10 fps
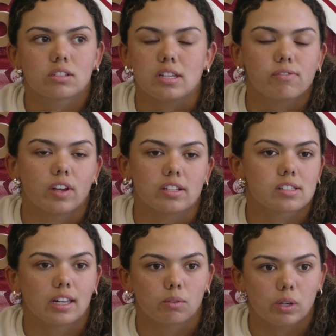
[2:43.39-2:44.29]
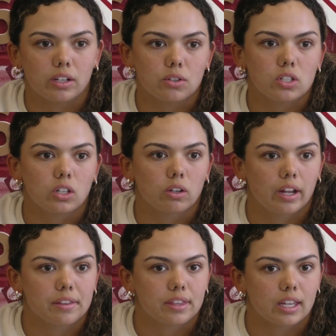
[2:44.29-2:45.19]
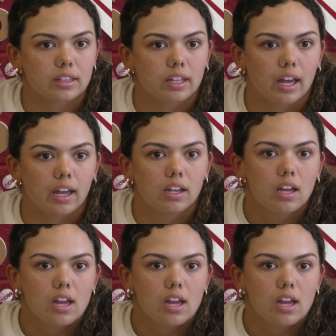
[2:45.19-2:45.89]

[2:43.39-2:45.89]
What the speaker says: defense, and we do too, and I think that